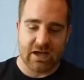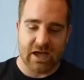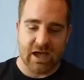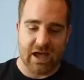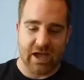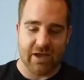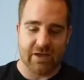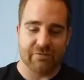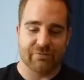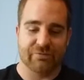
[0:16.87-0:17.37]

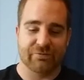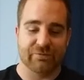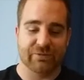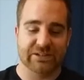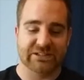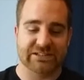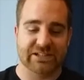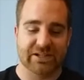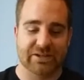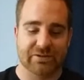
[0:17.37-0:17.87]
I've
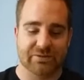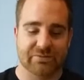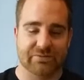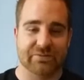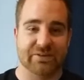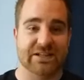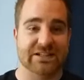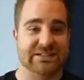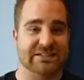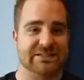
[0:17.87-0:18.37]

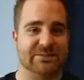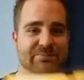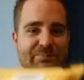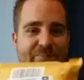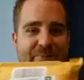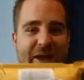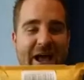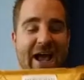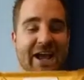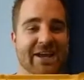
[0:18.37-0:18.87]
received this
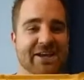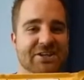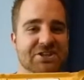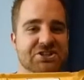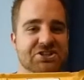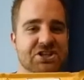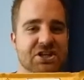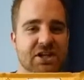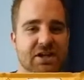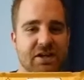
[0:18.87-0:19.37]

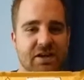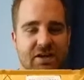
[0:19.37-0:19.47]
package,